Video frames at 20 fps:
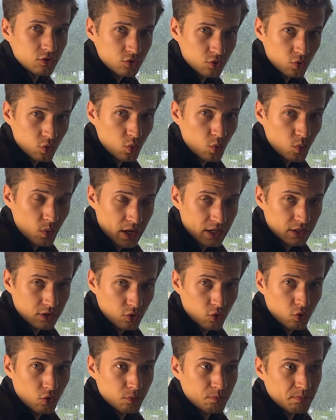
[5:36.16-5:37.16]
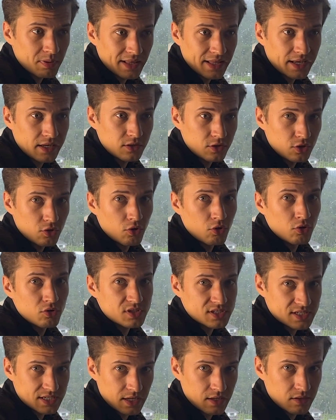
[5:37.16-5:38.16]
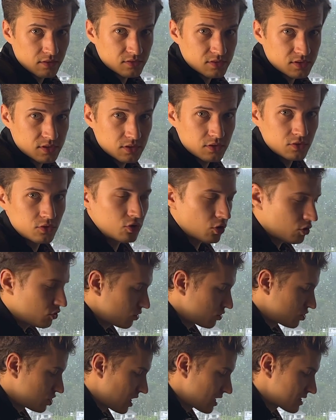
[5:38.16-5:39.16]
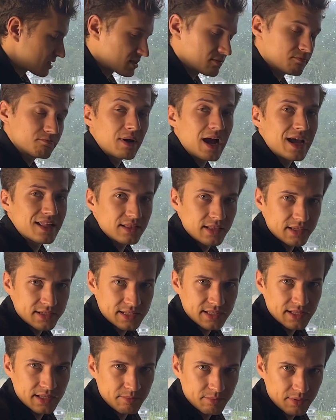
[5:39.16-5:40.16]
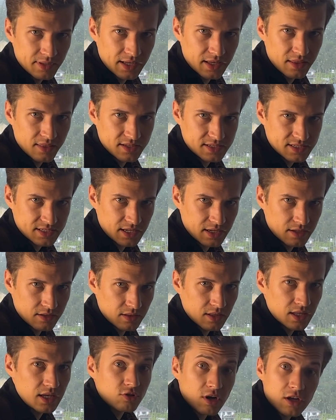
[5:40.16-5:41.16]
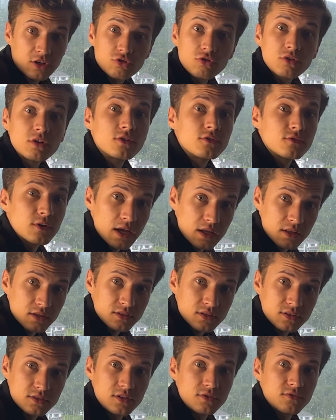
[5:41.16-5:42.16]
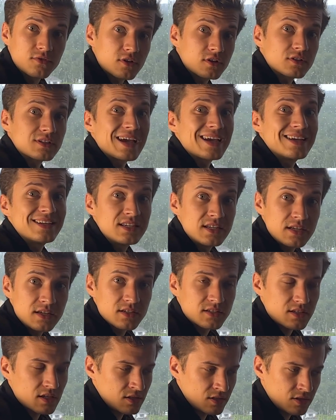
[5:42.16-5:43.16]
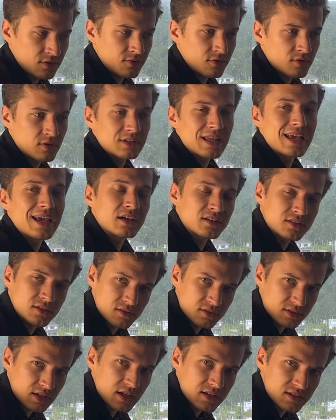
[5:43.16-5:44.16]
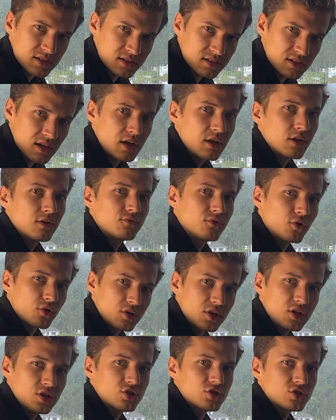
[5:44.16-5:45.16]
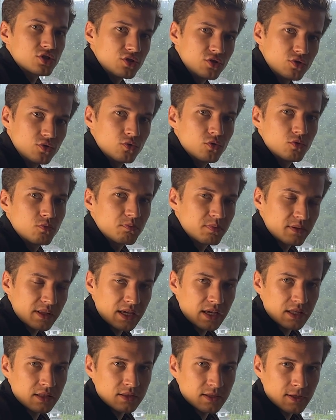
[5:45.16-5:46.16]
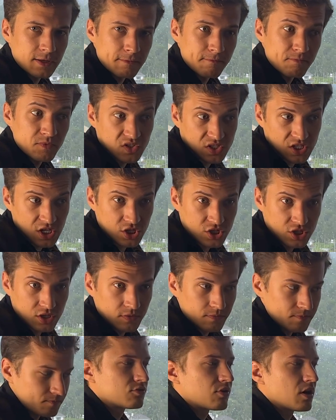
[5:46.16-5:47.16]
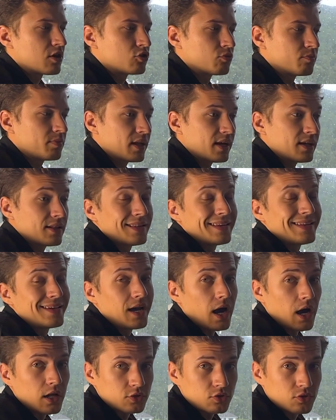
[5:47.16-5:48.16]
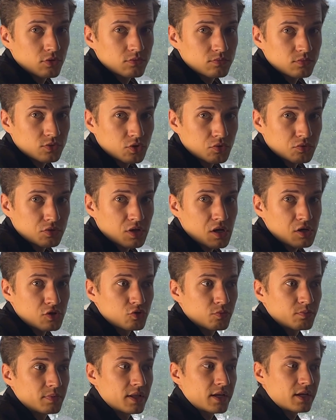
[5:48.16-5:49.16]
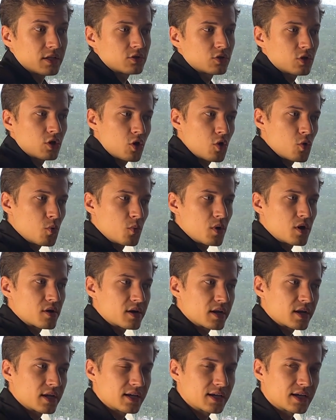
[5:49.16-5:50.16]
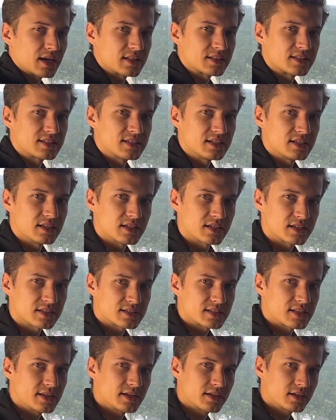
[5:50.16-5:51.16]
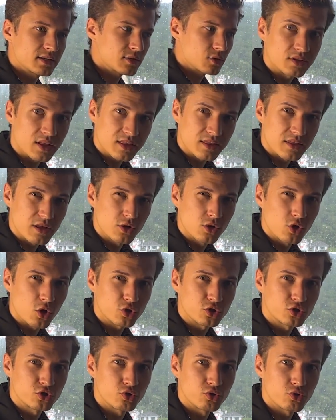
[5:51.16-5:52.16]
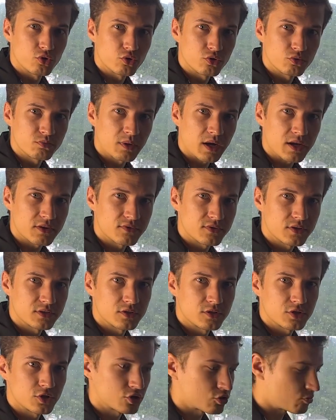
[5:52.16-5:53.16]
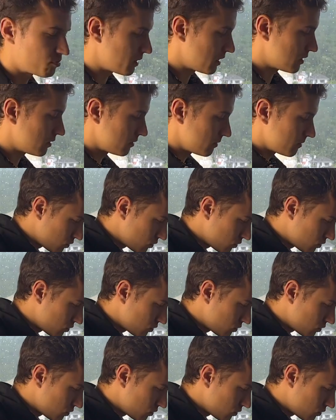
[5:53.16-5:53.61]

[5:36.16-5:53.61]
do when you're playing your scales? Don't just mindlessly play the scale. Try to invent different ideas and different exercises for each new playing session. Try to play it legato, so try to play it very continuously, like the Nocturne by Frédéric Chopin.